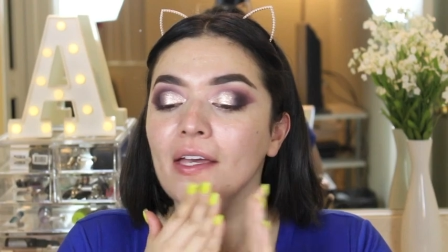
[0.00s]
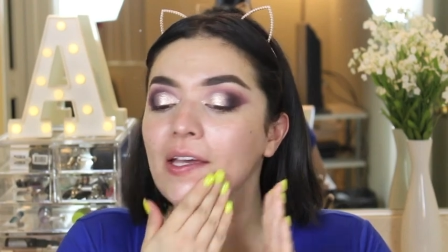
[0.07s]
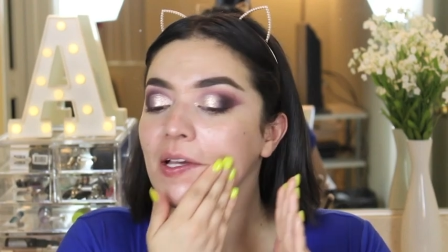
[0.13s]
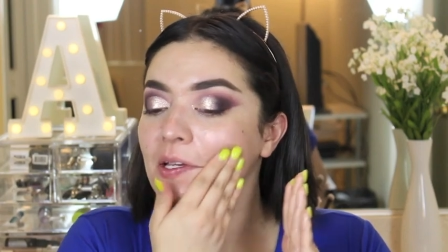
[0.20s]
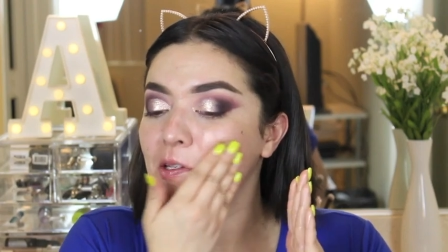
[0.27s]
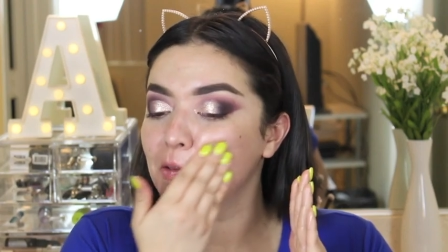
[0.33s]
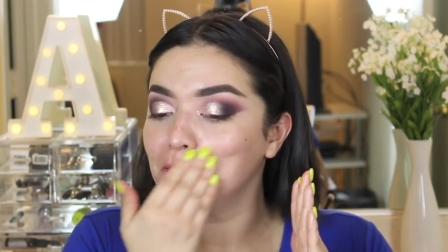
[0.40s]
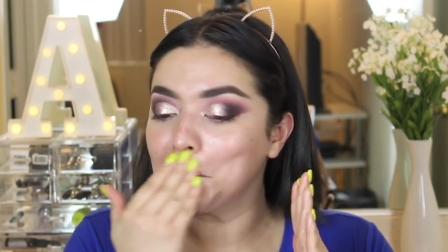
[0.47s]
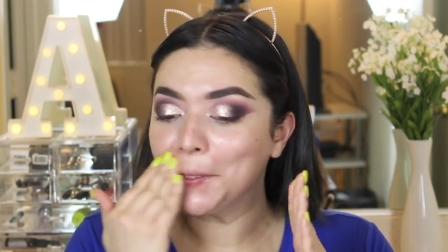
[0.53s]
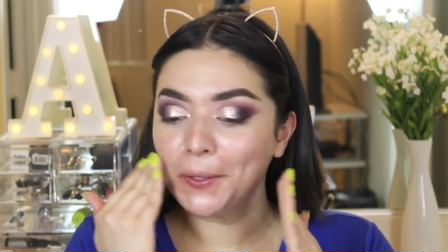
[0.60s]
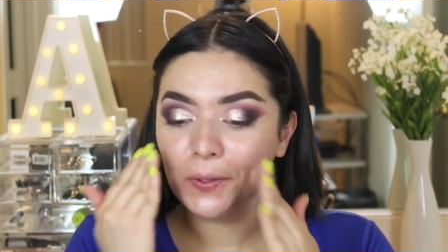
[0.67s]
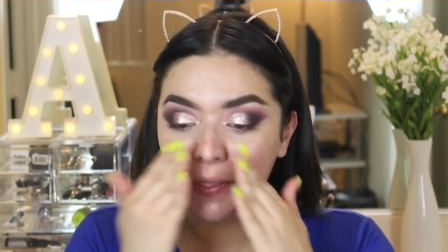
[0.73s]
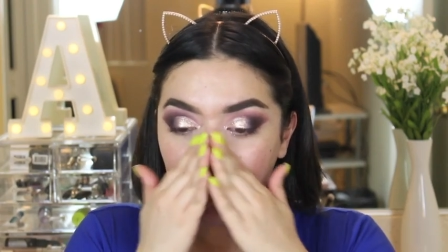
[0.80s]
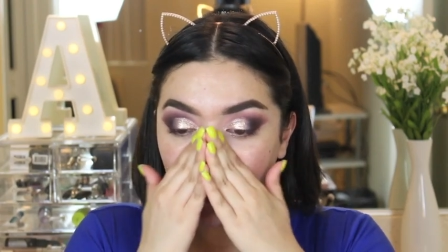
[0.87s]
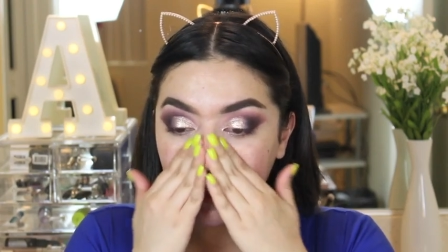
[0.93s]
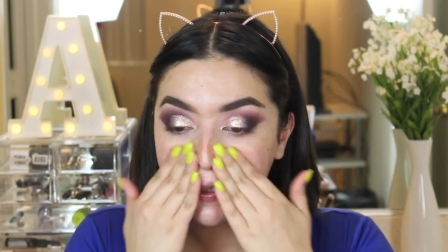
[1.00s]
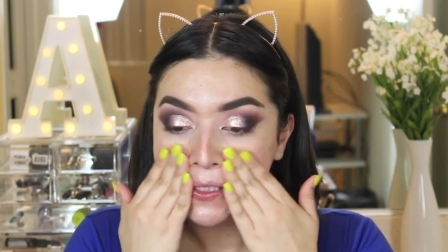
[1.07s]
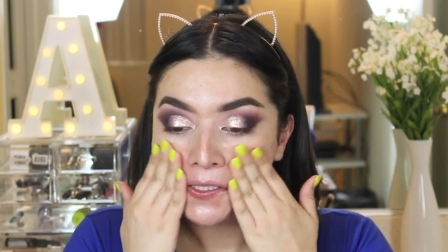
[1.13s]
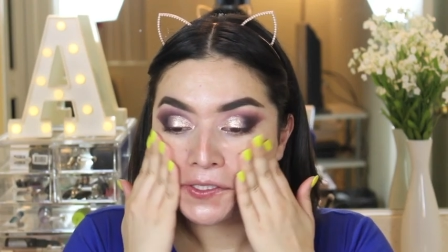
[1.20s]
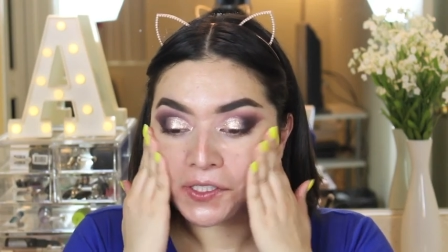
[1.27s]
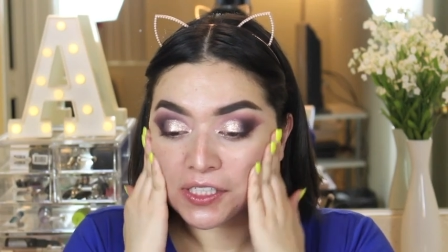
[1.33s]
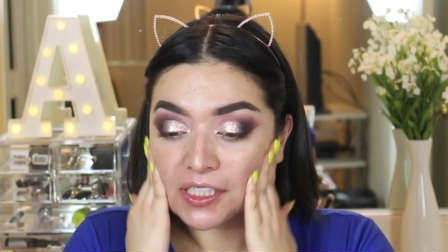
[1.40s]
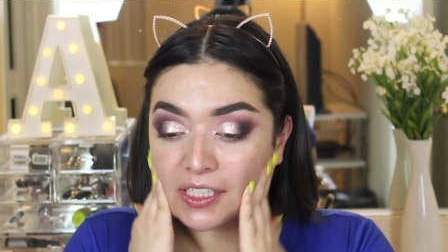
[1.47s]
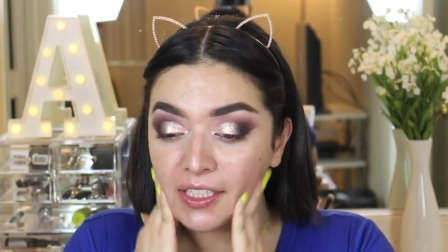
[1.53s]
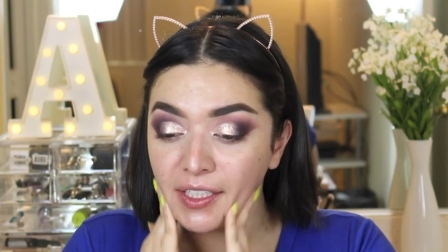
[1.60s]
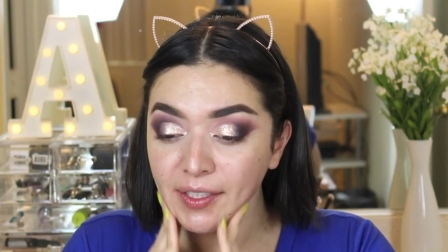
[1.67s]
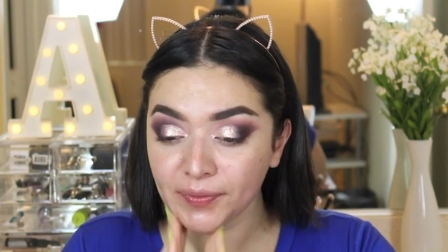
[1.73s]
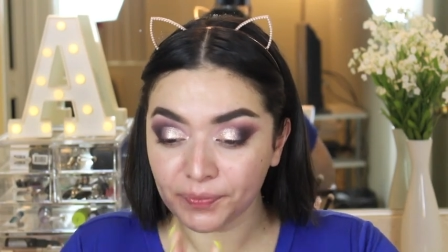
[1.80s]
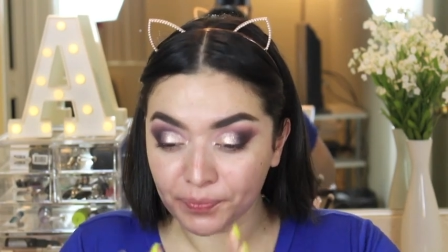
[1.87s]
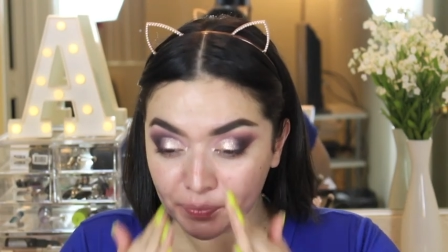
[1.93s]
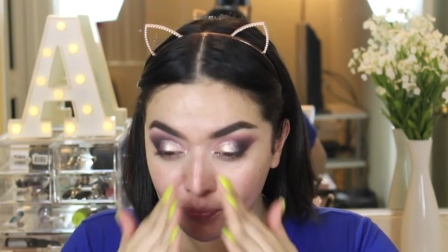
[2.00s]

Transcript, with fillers: It gives you a nice sheen.